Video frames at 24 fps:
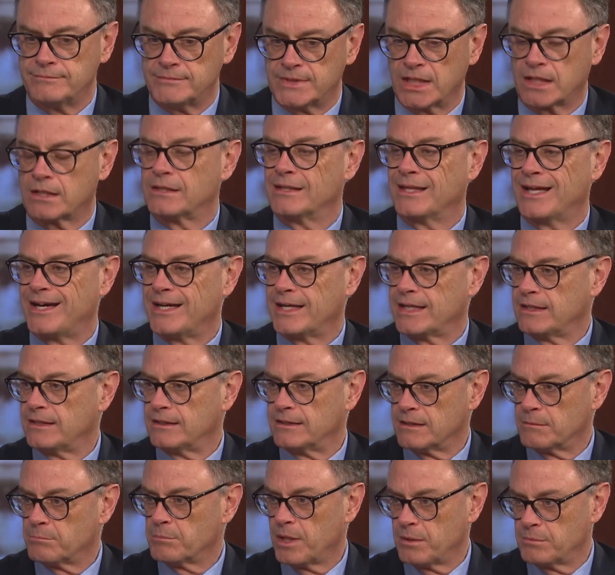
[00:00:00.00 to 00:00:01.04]
decline
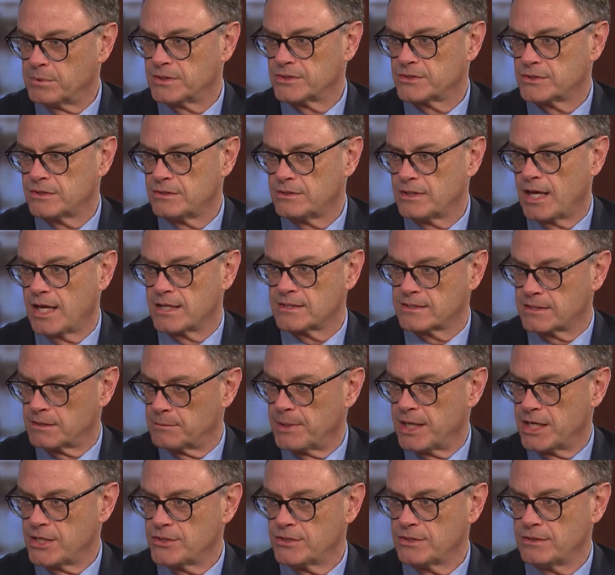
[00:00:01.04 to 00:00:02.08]
in the public's
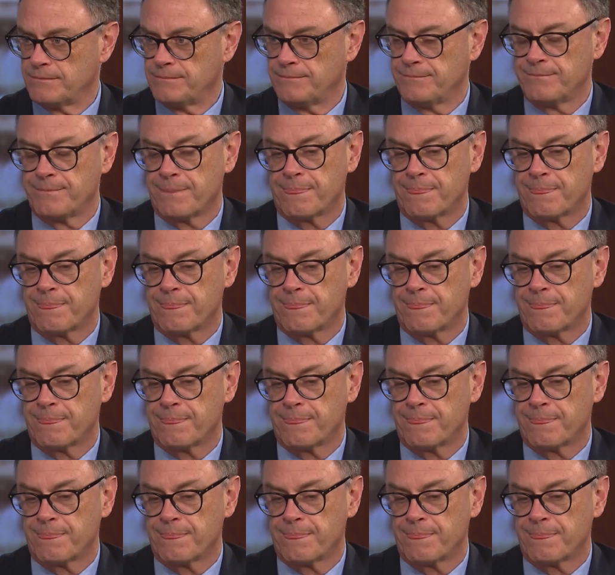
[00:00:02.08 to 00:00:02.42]
estimation.